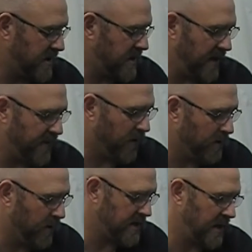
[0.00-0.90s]
these handful of
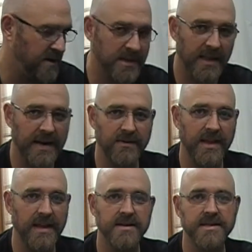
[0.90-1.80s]
books I use a lot.
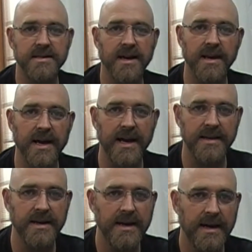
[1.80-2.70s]
Everything else is
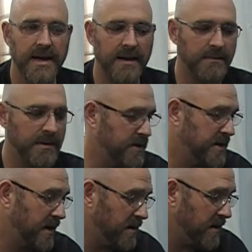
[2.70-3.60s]
online. But
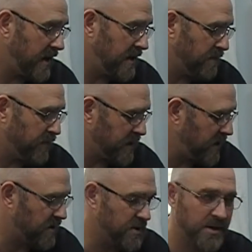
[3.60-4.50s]
particularly in
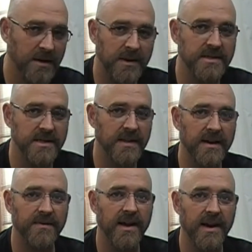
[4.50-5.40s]
procedures, you're going to be using a
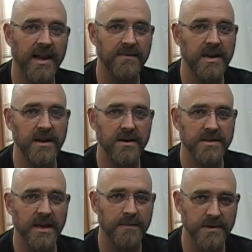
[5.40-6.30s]
lot of online videos
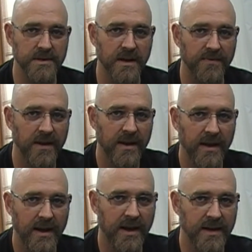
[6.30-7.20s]
to help yourself
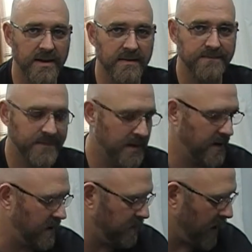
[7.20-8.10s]

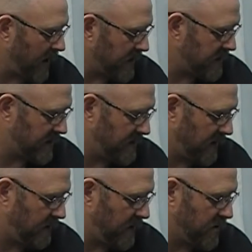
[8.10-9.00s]
practice and
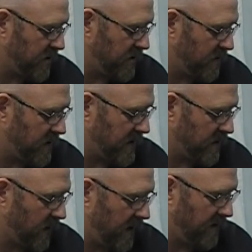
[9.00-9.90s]
make sure you're doing things
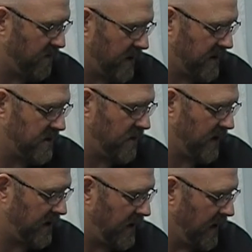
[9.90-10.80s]
the way everybody's doing
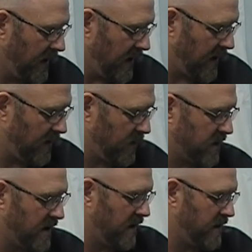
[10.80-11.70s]
it
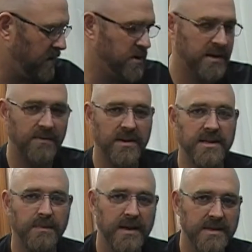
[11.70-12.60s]
with the most
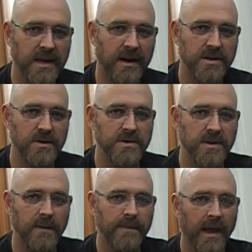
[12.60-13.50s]
evidence-based care too.
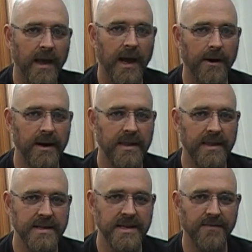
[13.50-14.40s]
So alrighty,
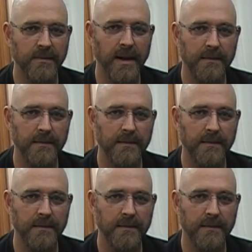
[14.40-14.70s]
that's it for my